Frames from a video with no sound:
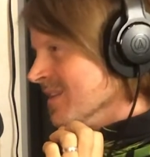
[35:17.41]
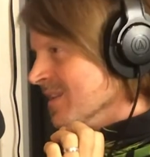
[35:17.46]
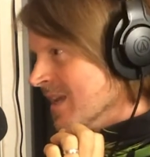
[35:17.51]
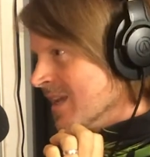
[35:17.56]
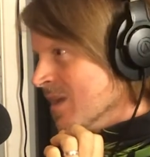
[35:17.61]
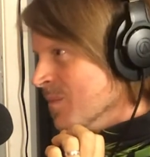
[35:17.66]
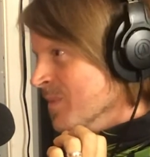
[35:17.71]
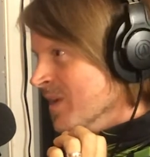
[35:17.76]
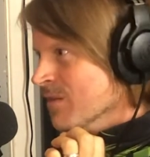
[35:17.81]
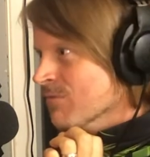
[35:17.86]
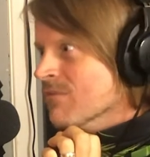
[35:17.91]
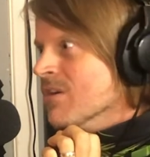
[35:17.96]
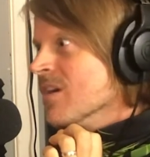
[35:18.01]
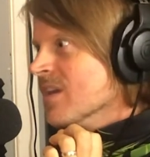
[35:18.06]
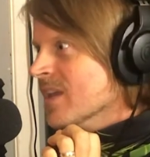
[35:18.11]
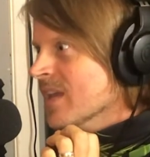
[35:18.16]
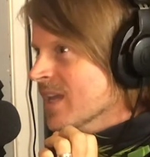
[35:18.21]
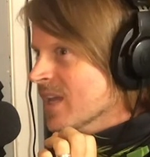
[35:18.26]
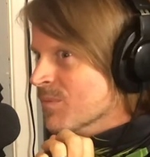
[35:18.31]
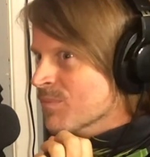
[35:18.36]
like a big rock
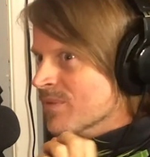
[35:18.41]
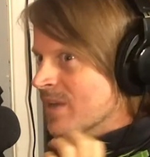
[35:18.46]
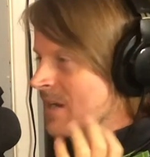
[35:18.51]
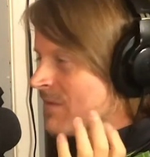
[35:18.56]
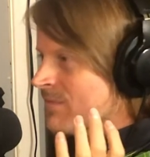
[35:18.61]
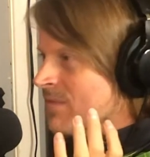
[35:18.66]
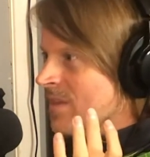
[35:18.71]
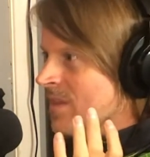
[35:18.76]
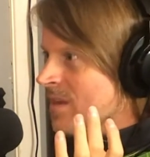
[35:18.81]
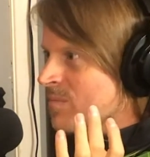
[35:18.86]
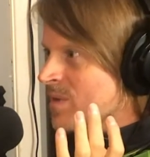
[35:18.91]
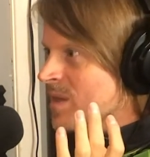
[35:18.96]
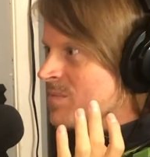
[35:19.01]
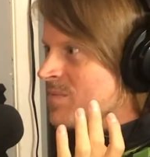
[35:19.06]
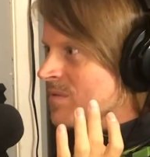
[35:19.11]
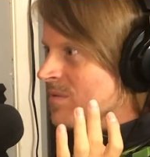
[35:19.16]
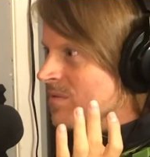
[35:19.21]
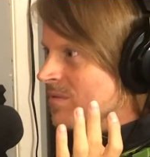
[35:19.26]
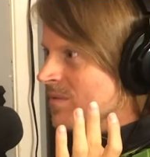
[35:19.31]
gig and play in front of a lot of people.